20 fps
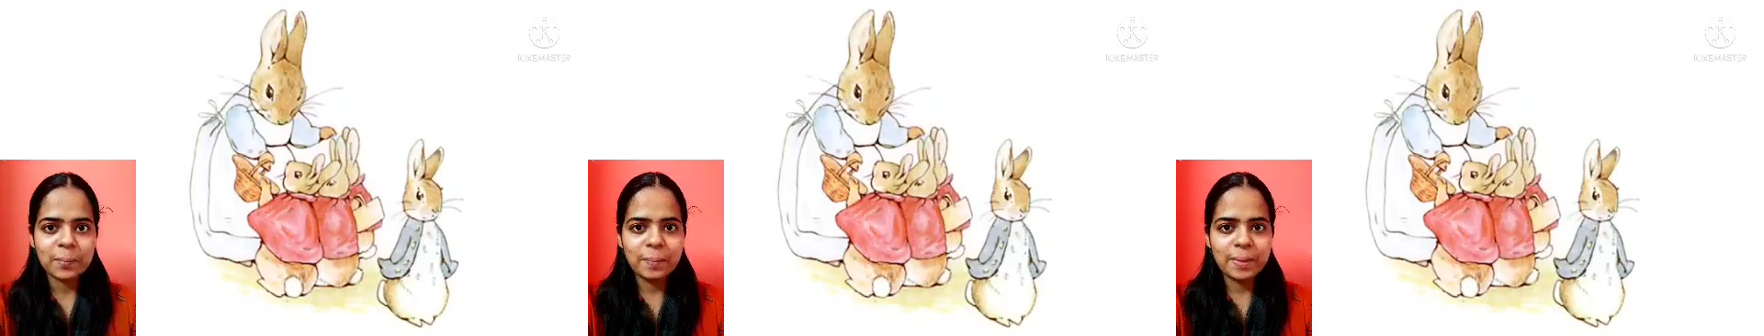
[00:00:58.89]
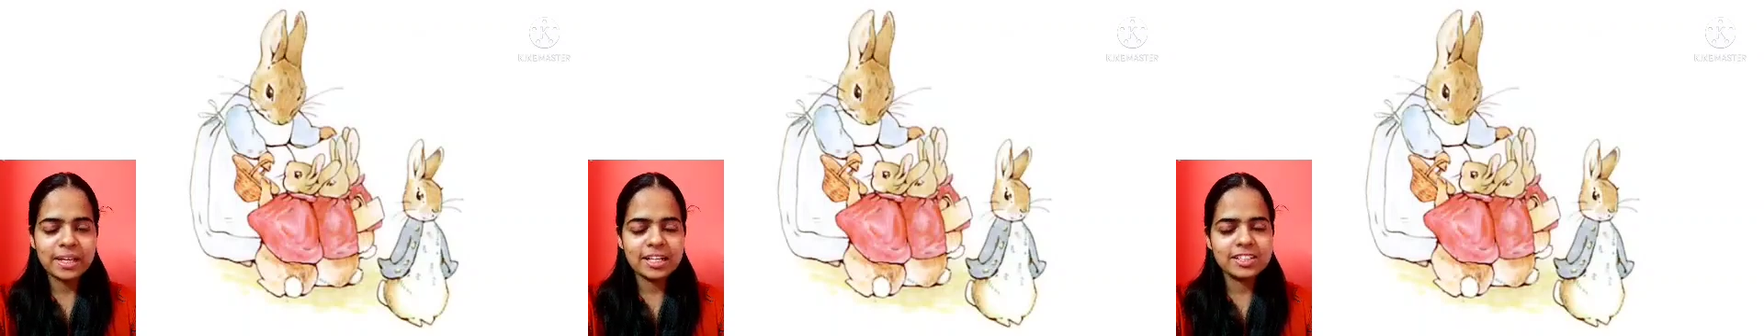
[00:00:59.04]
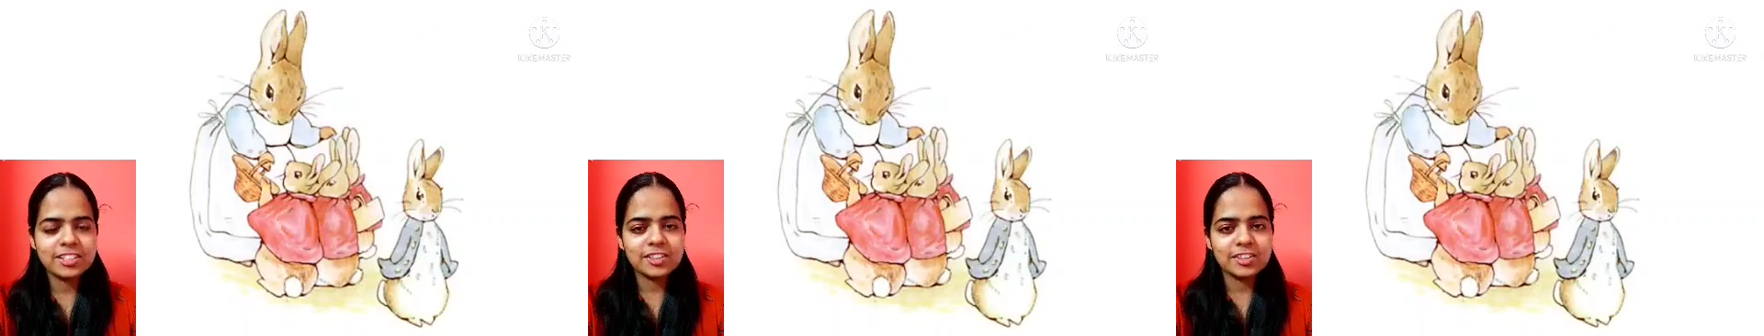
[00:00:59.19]

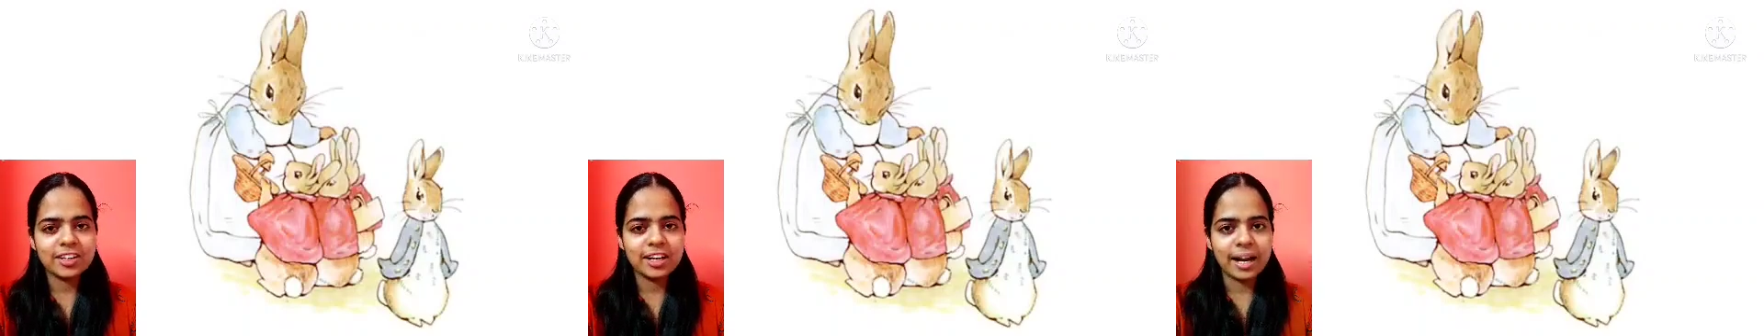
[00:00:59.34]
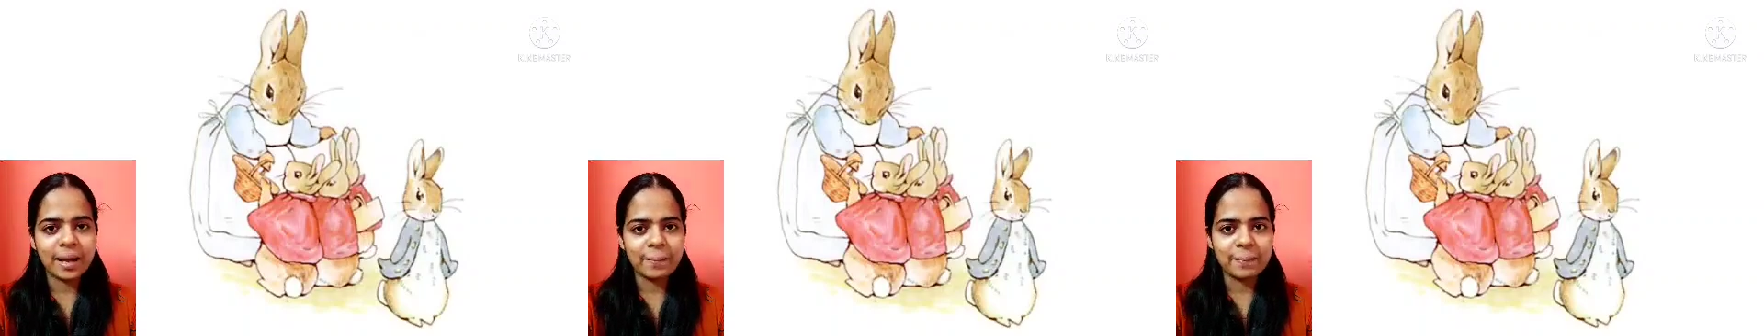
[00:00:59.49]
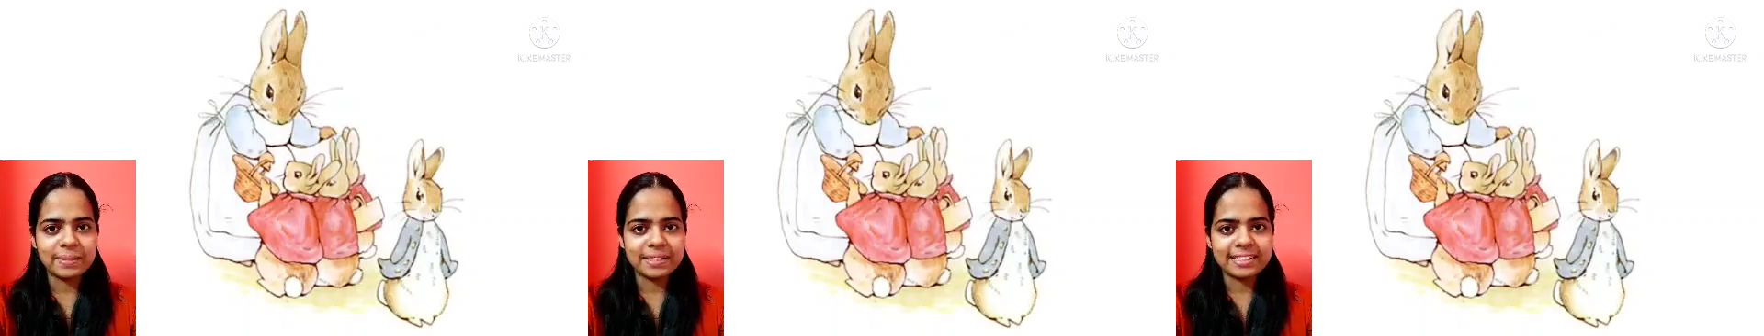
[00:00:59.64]
Peter
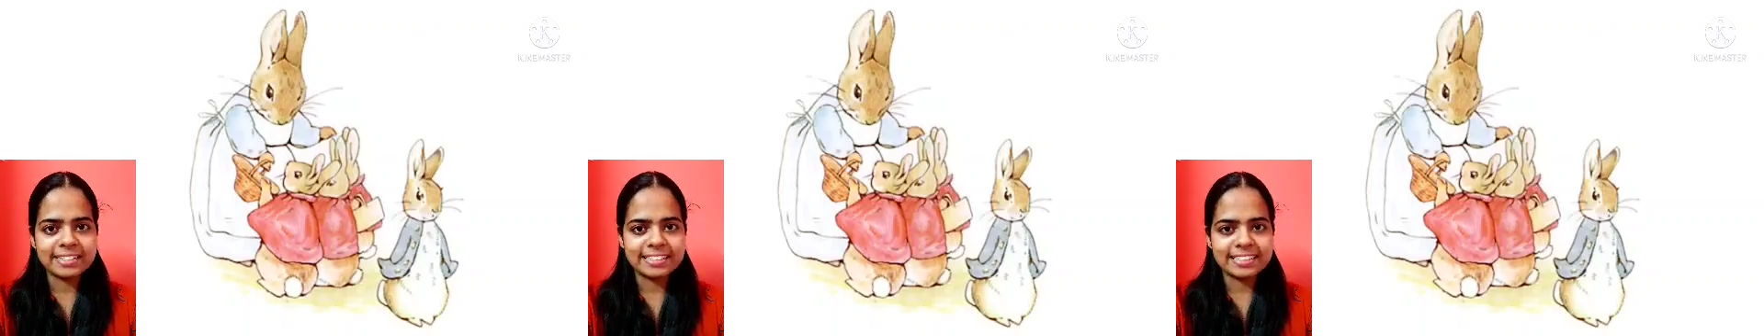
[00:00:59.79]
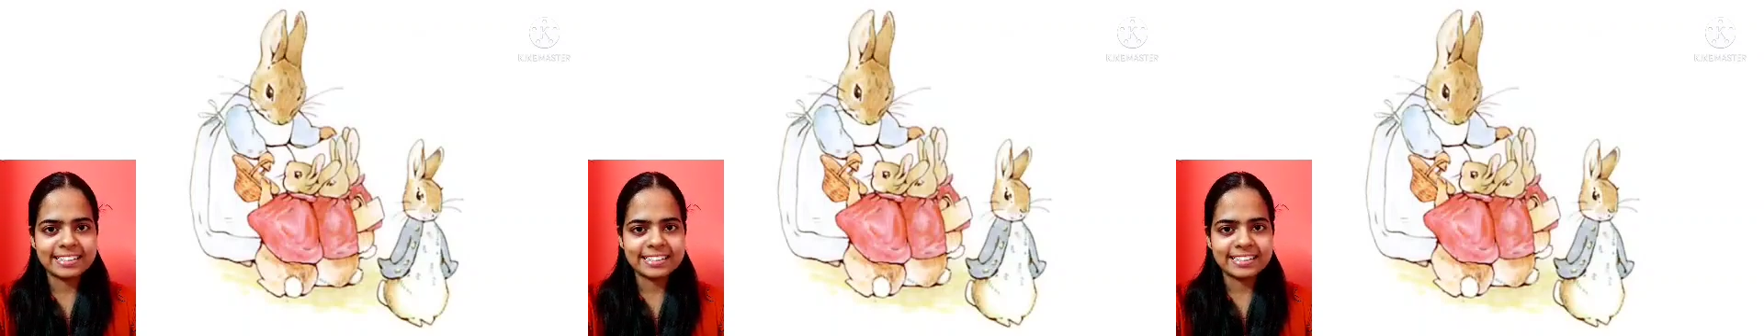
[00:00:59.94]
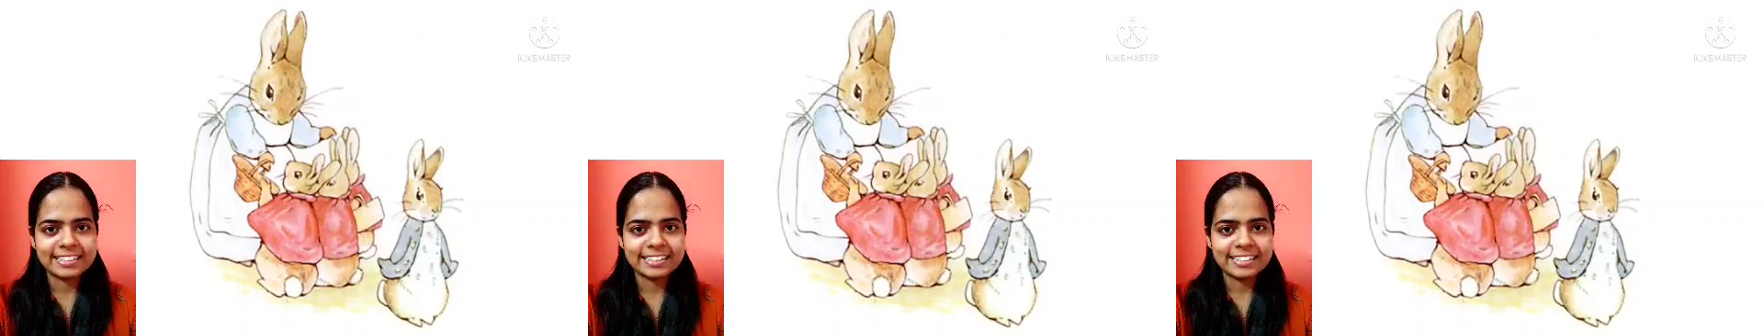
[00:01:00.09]
Rabbit.